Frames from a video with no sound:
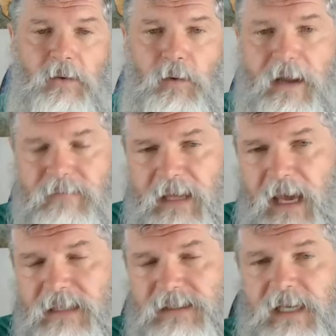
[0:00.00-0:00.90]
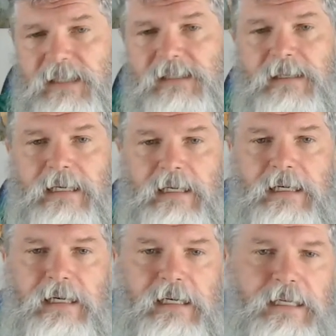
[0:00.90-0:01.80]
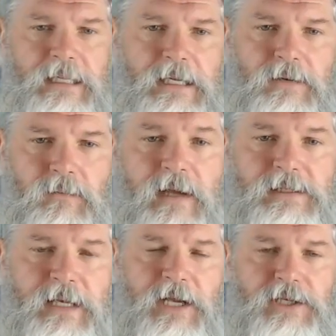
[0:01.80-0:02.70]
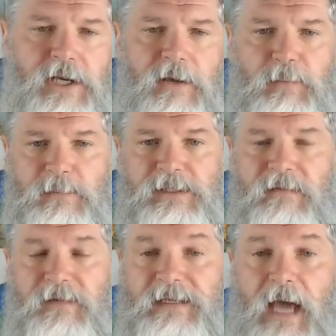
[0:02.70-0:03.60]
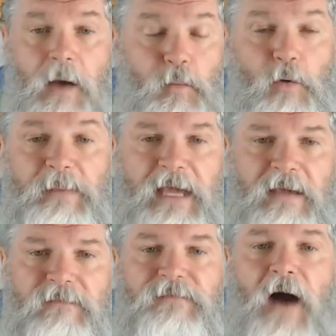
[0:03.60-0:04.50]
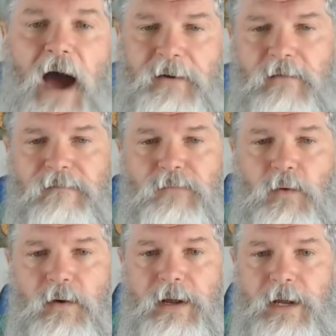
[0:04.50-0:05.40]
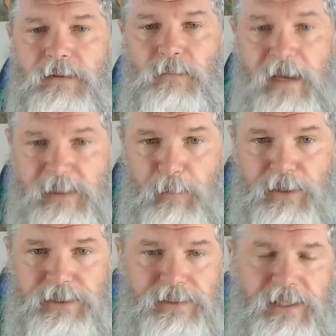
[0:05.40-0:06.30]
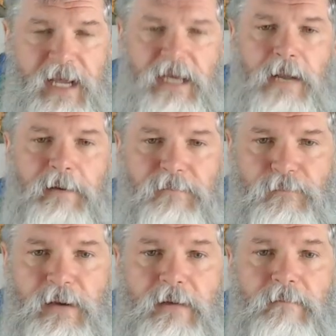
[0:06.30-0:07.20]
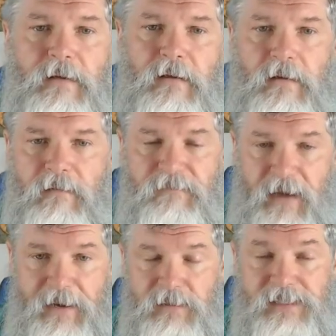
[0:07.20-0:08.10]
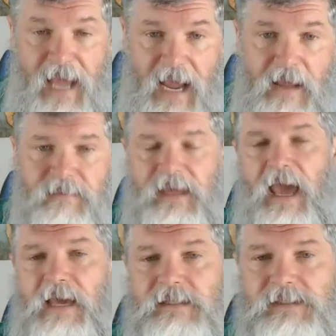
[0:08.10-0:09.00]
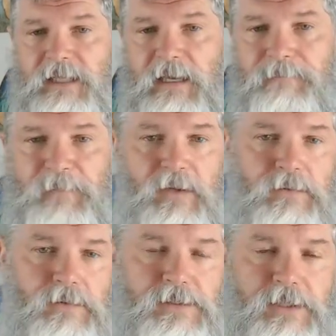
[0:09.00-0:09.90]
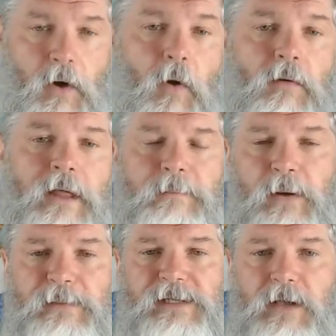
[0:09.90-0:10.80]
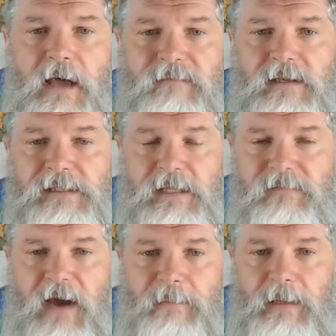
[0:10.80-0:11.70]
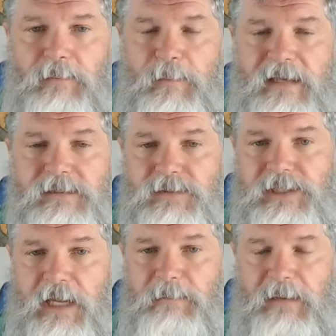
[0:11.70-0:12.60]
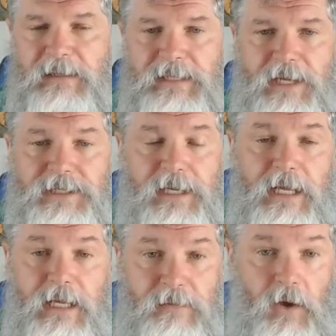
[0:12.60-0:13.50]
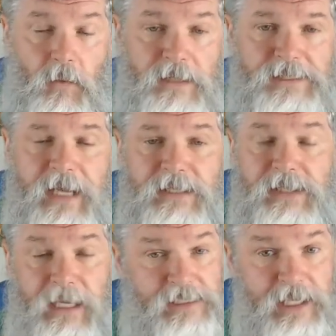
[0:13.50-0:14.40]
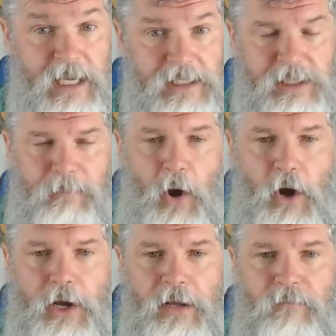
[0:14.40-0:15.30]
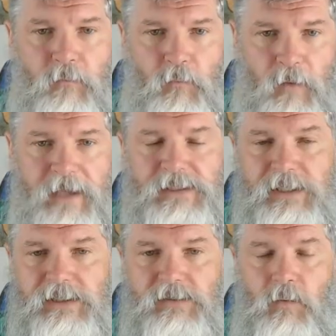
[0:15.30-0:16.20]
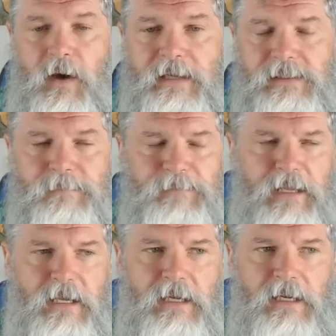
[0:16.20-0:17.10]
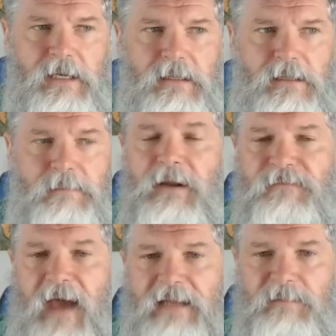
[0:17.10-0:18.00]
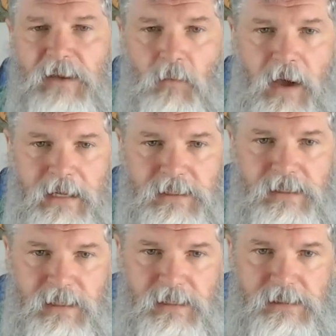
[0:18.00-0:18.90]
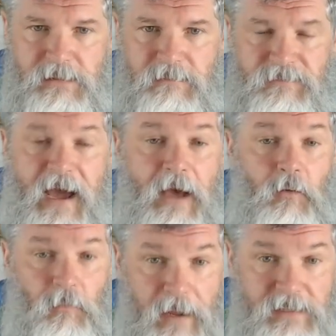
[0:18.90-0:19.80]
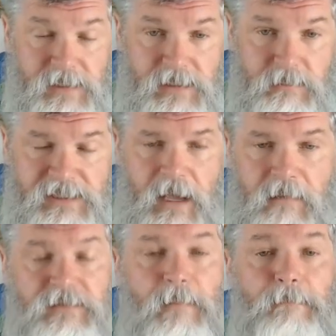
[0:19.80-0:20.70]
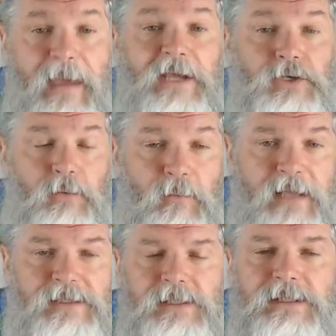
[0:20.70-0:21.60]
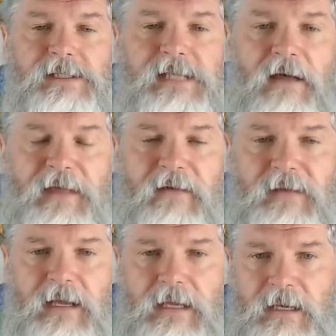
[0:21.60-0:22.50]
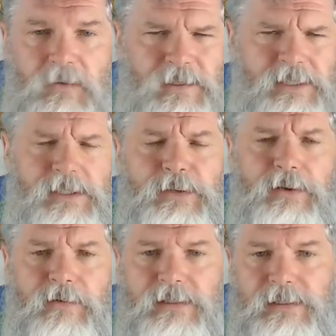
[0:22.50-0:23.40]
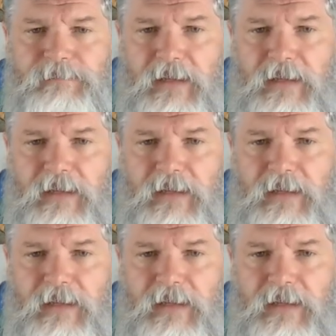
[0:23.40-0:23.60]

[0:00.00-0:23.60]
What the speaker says: Whatever the case is, the resignation of Phumzile Van Damme will be fodder for the race merchants and the economic freedom fighters and the ANC, whose only purpose in life is to divide people based on skin pigmentation. They'll once again say, see, it's a party of racists, the whites. The mere fact of being white to these vile racists themselves makes you a racist in South Africa, which is ludicrous.